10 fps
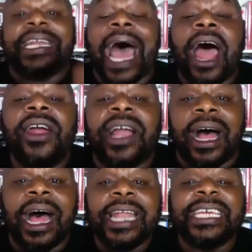our
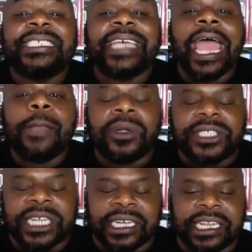God is able
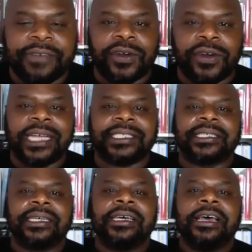to deliver us,
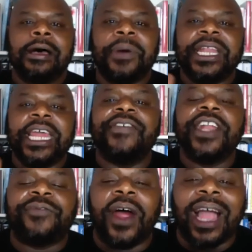but even
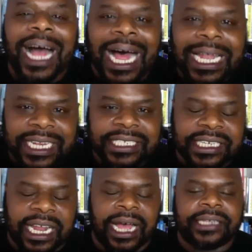if our God does
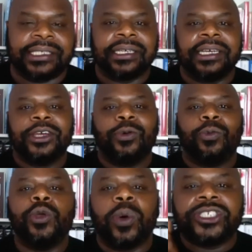not, we
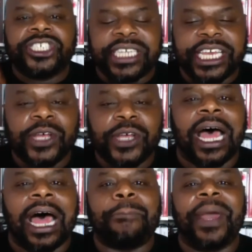will still
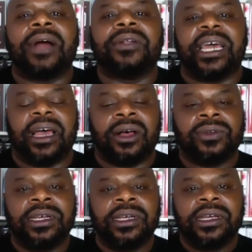not bow down
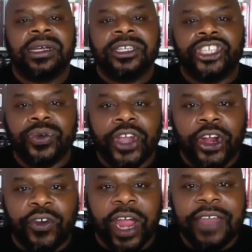to your
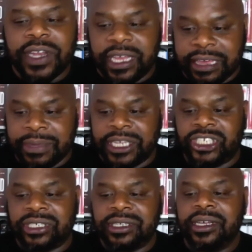graven
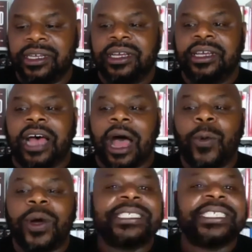image. I
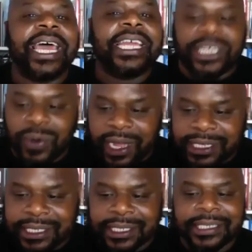want to say to
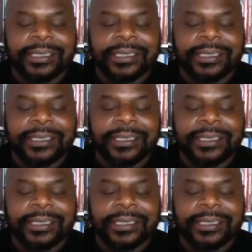us